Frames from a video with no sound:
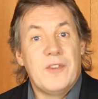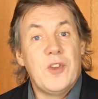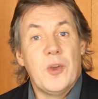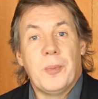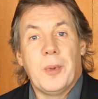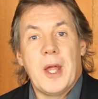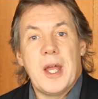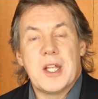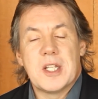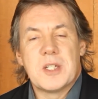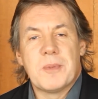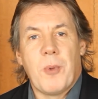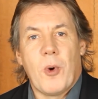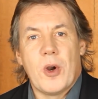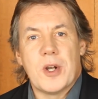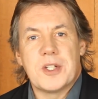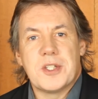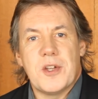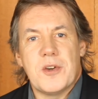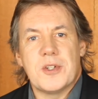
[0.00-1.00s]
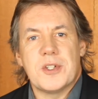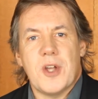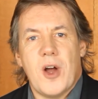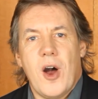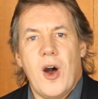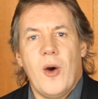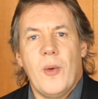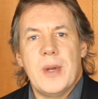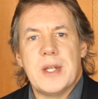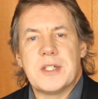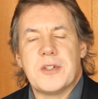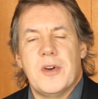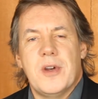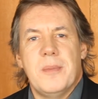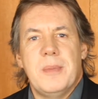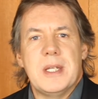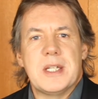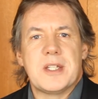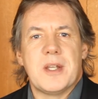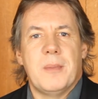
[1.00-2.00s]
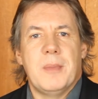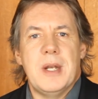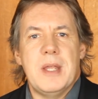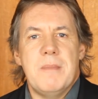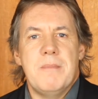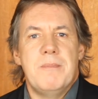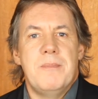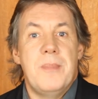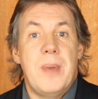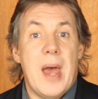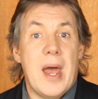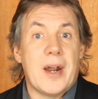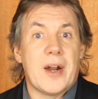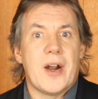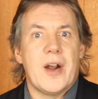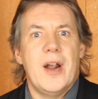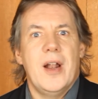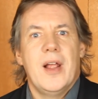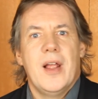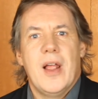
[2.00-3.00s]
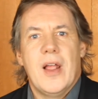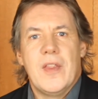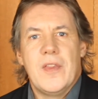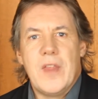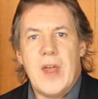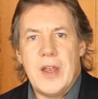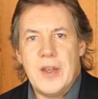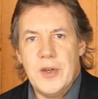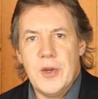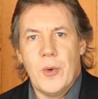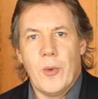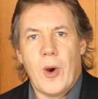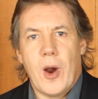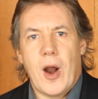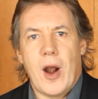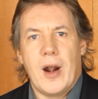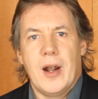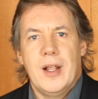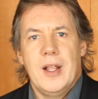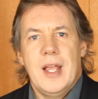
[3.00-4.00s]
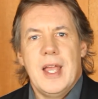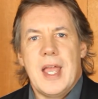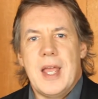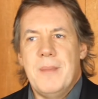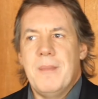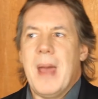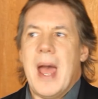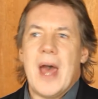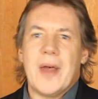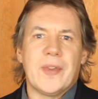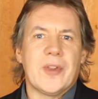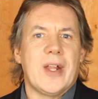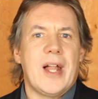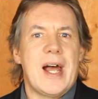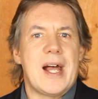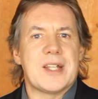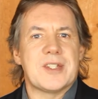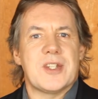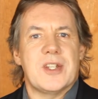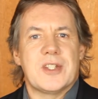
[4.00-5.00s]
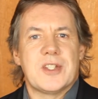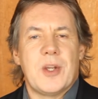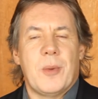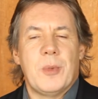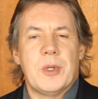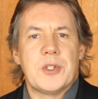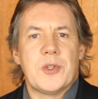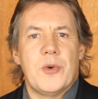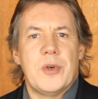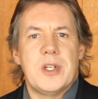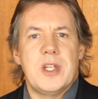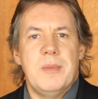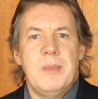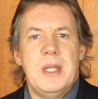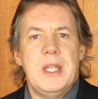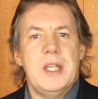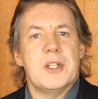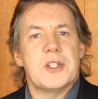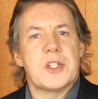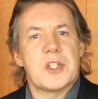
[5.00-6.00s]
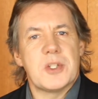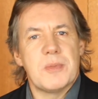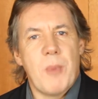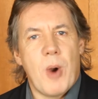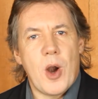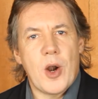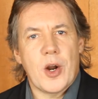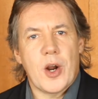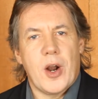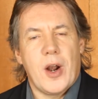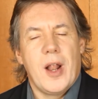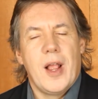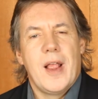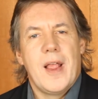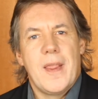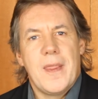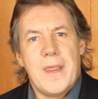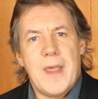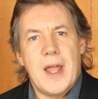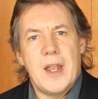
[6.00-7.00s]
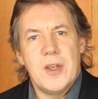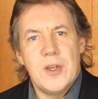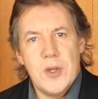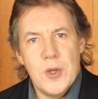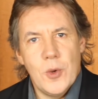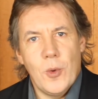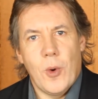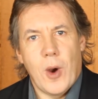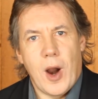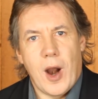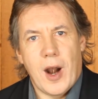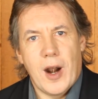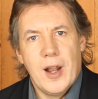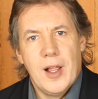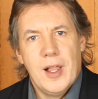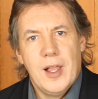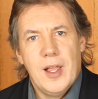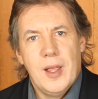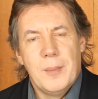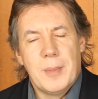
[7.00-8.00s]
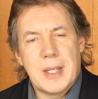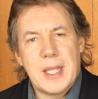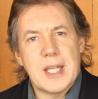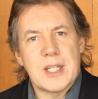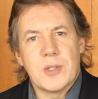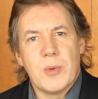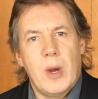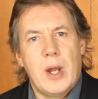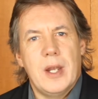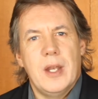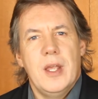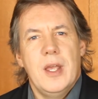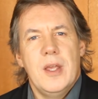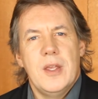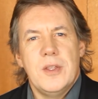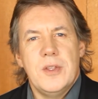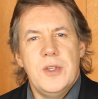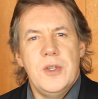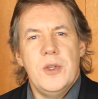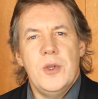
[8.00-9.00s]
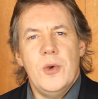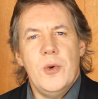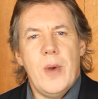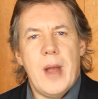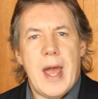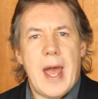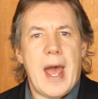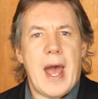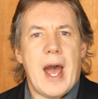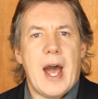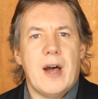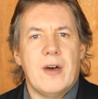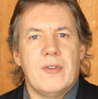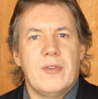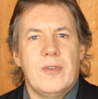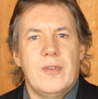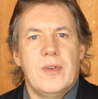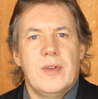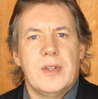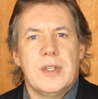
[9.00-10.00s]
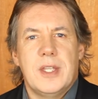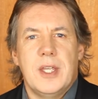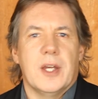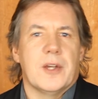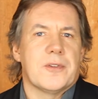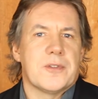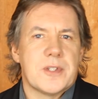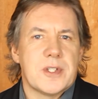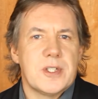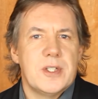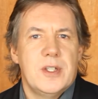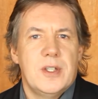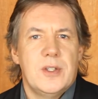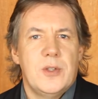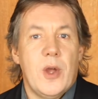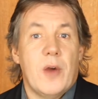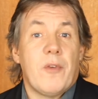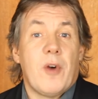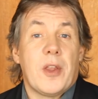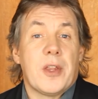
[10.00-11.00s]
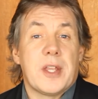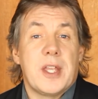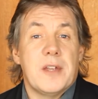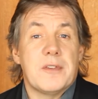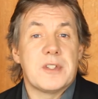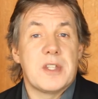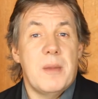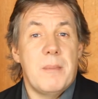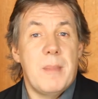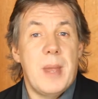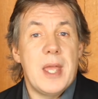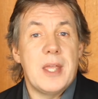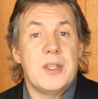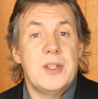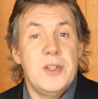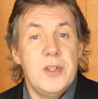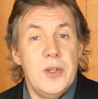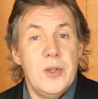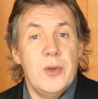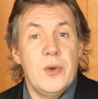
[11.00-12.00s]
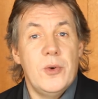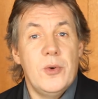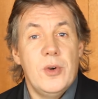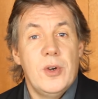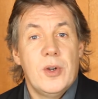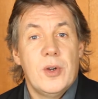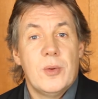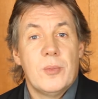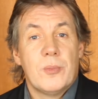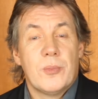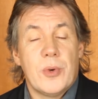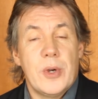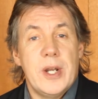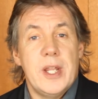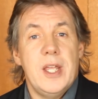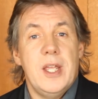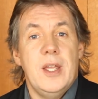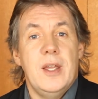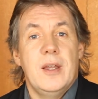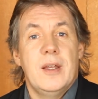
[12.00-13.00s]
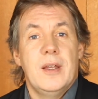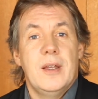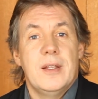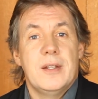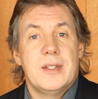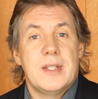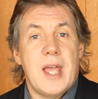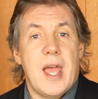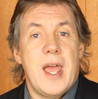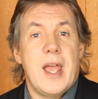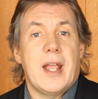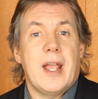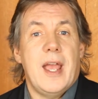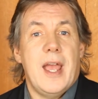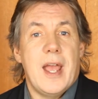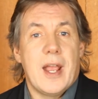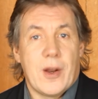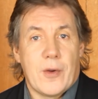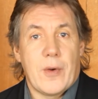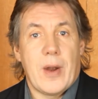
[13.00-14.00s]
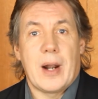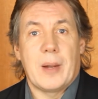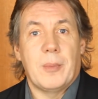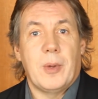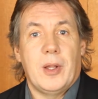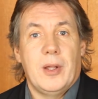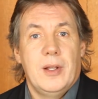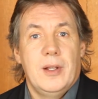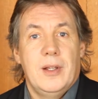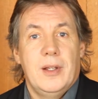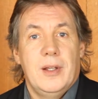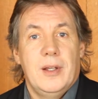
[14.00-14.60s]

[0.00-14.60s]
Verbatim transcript: If you play in sports, there's always going to be somebody better than you are. In math class, someone's going to be smarter than you are. But guess what? You have gifts. You have all the gifts that make you pretty dang incredible.